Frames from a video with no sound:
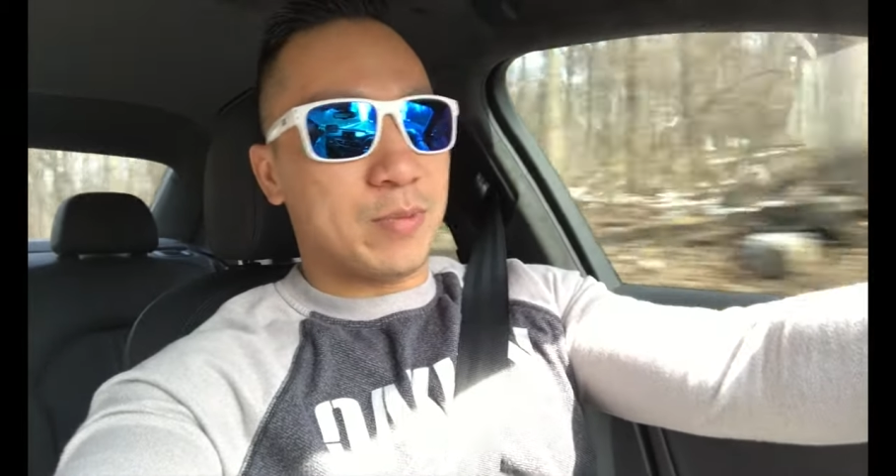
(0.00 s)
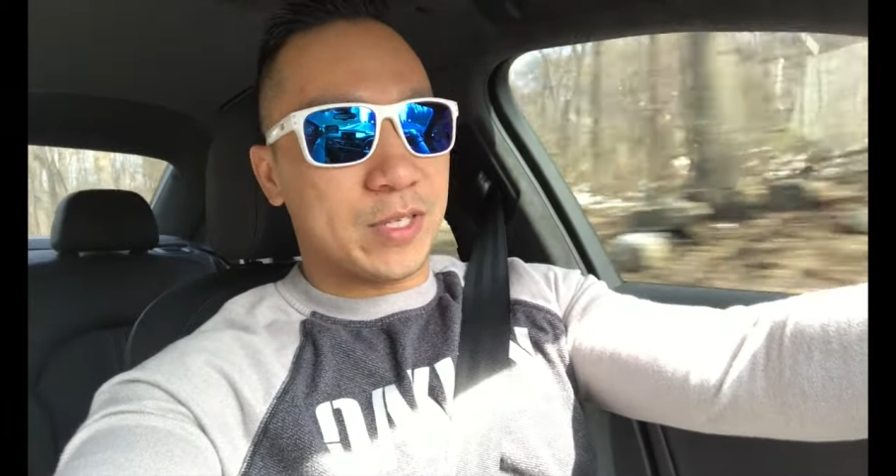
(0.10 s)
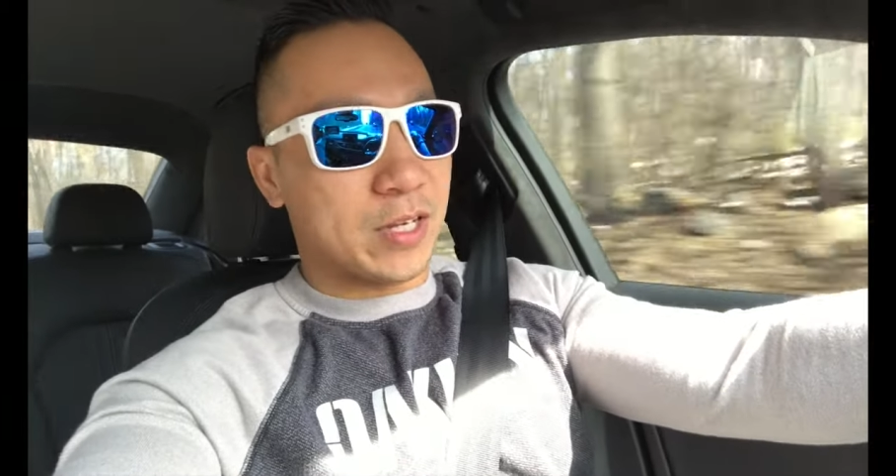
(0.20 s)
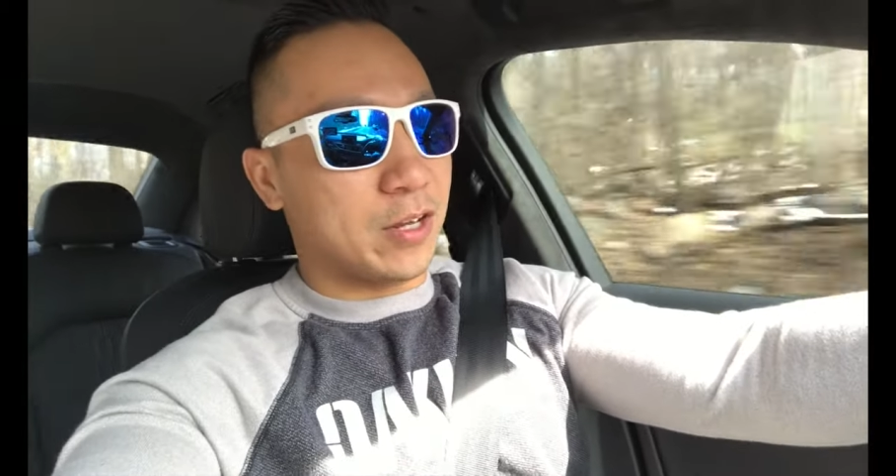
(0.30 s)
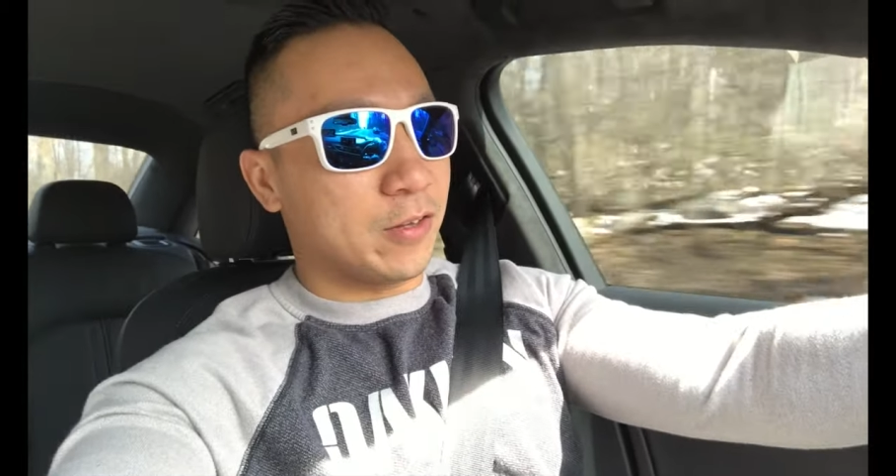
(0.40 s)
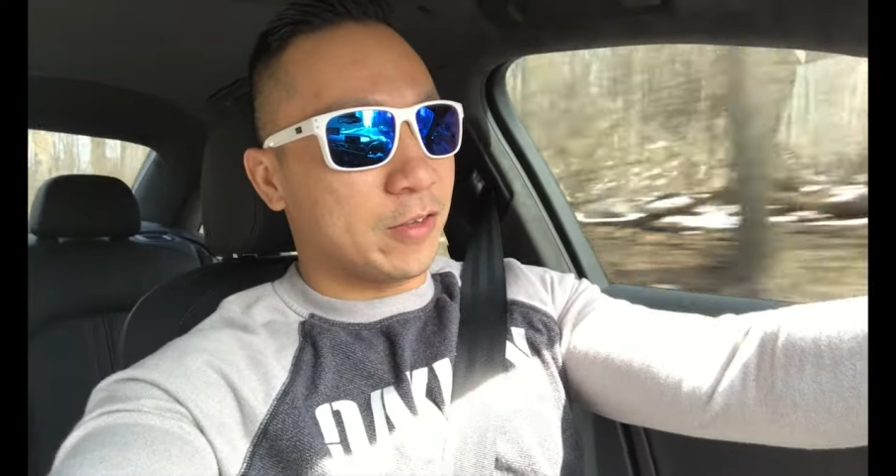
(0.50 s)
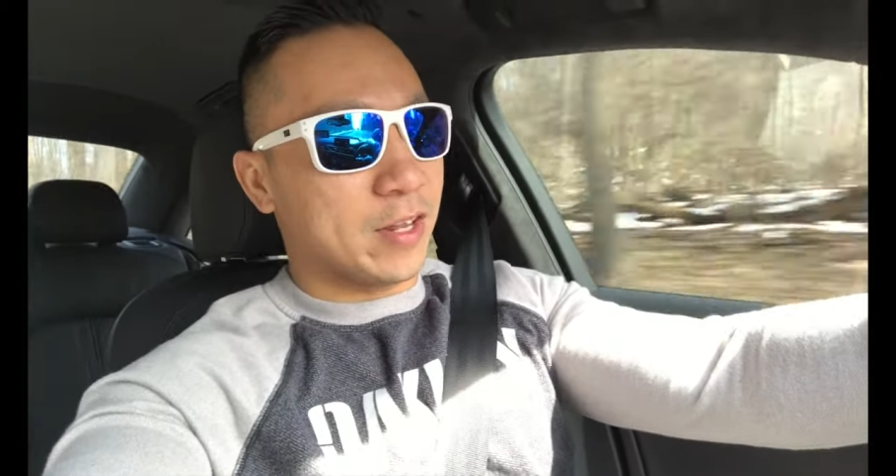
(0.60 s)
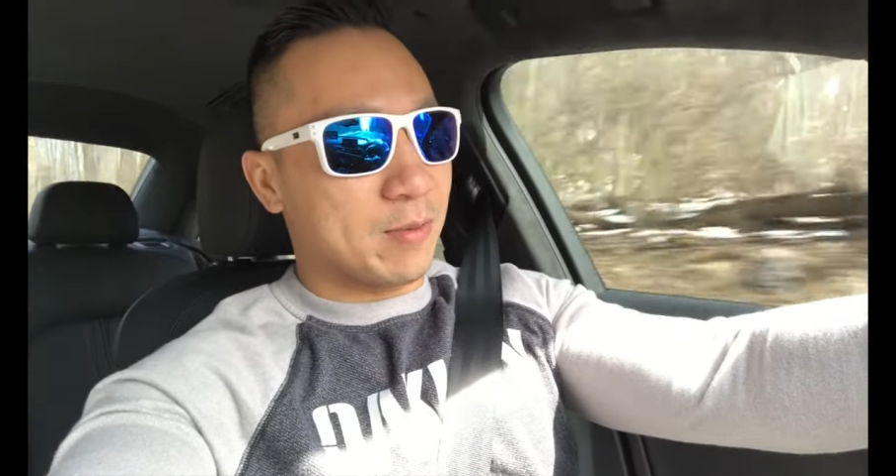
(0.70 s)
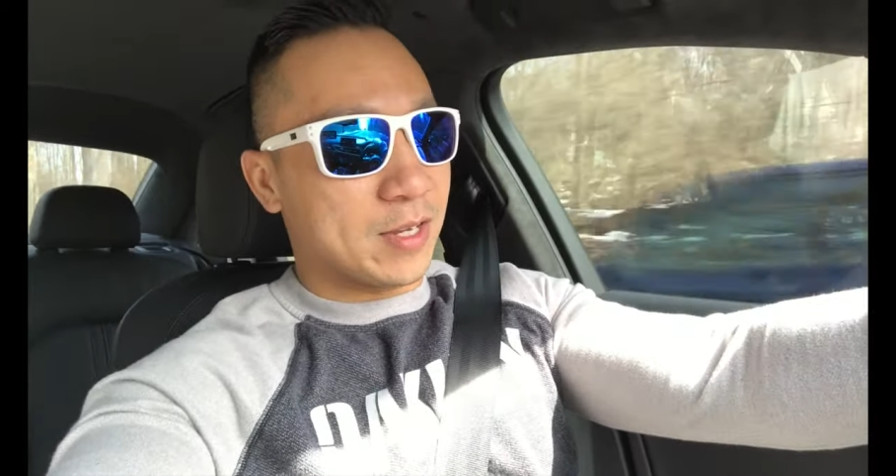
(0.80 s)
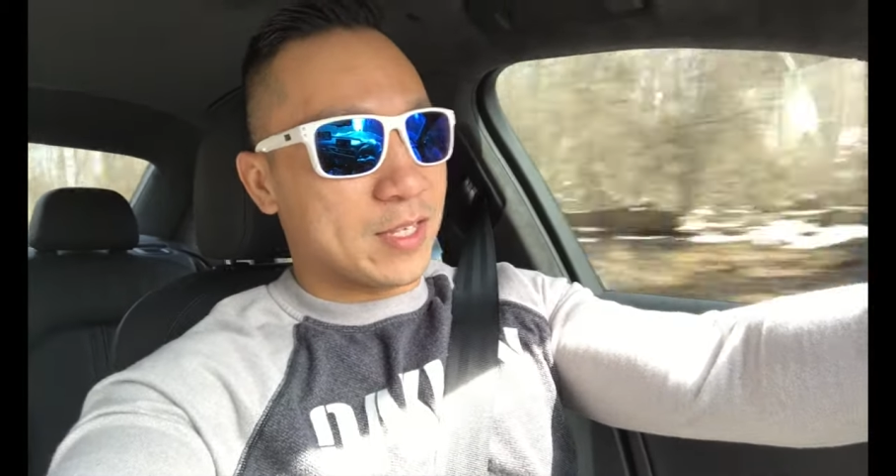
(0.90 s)
particular
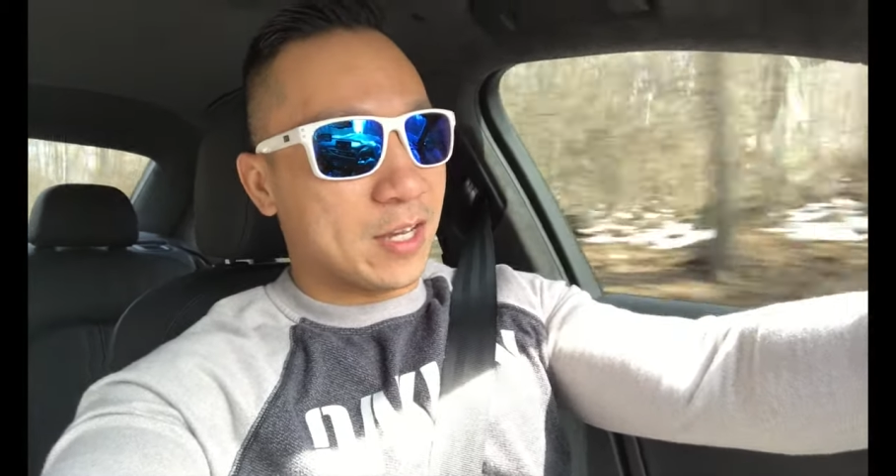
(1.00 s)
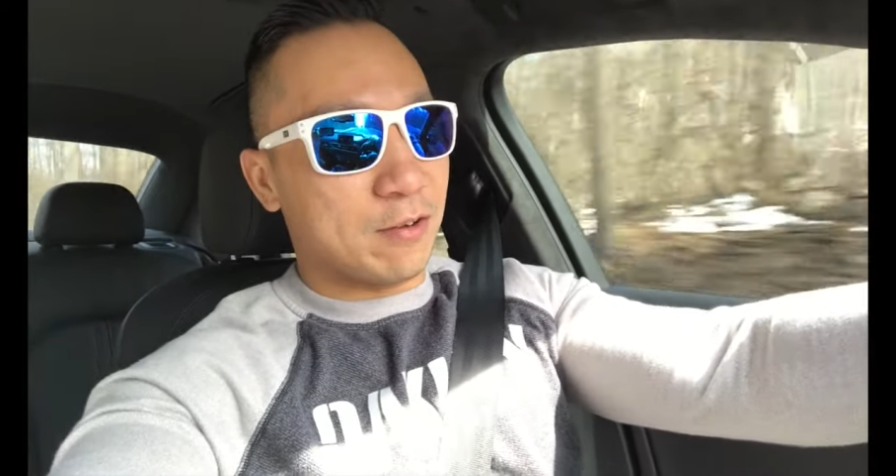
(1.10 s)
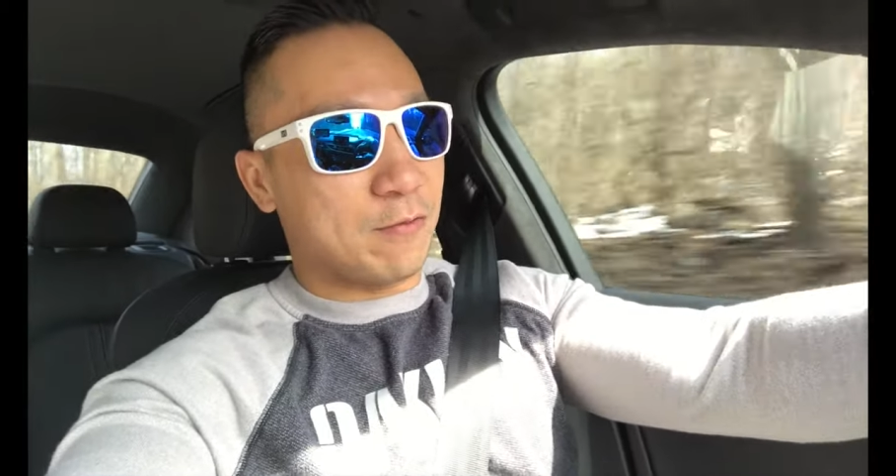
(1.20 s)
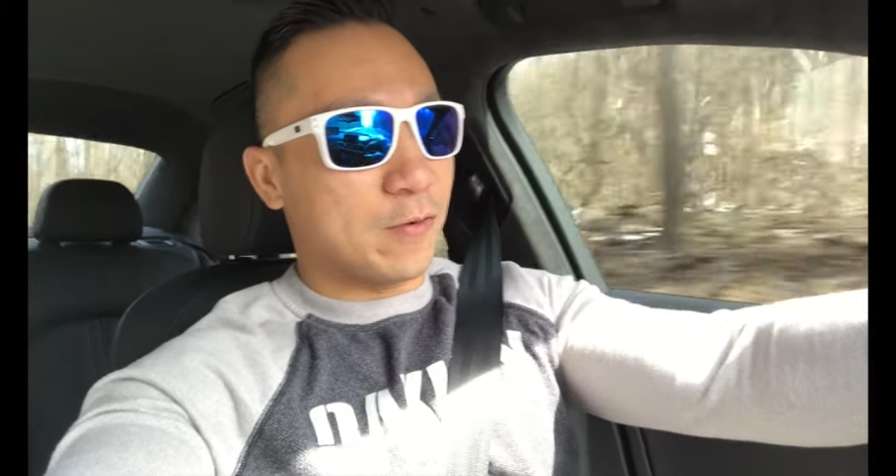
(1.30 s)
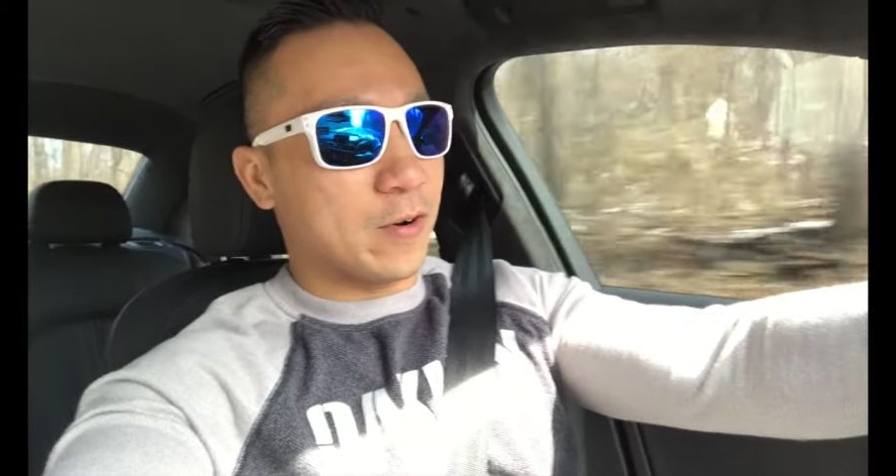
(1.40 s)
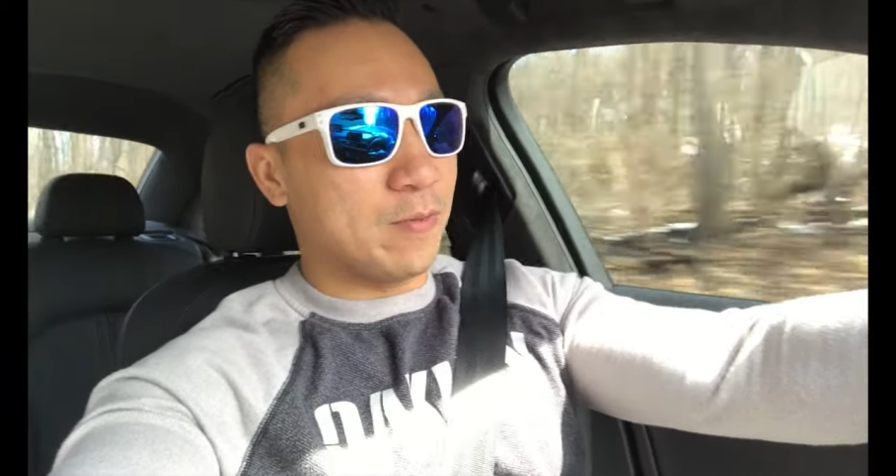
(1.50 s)
that I'm excited for.